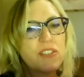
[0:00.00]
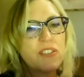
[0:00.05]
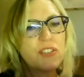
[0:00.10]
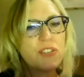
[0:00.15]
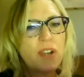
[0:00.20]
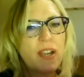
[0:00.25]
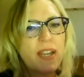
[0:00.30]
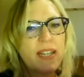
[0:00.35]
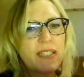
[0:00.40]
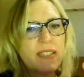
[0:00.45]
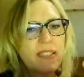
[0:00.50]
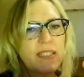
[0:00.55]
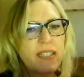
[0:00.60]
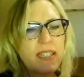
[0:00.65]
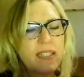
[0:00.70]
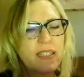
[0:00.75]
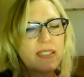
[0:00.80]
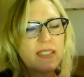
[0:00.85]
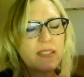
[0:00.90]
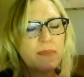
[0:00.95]
try to
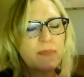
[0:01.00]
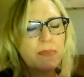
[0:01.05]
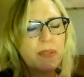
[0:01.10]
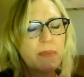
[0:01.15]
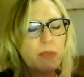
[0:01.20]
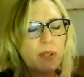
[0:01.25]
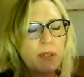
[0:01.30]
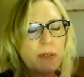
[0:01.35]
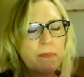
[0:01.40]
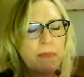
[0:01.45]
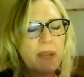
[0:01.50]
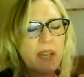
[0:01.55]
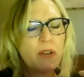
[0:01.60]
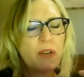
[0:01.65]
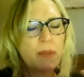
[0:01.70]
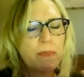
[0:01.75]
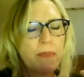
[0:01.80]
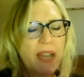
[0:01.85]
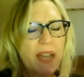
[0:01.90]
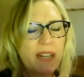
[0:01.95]
take a little bit more
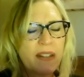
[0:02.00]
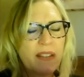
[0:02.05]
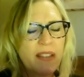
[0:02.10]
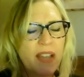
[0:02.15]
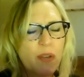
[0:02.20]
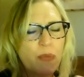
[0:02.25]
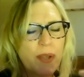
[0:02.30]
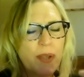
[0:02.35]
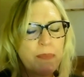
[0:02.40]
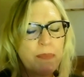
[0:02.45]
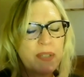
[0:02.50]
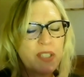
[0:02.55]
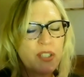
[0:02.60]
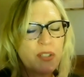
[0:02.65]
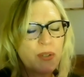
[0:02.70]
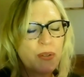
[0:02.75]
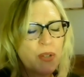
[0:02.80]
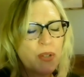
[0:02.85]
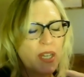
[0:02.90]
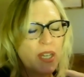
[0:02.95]
power back that way, but
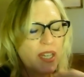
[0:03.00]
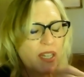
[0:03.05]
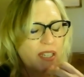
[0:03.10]
don't.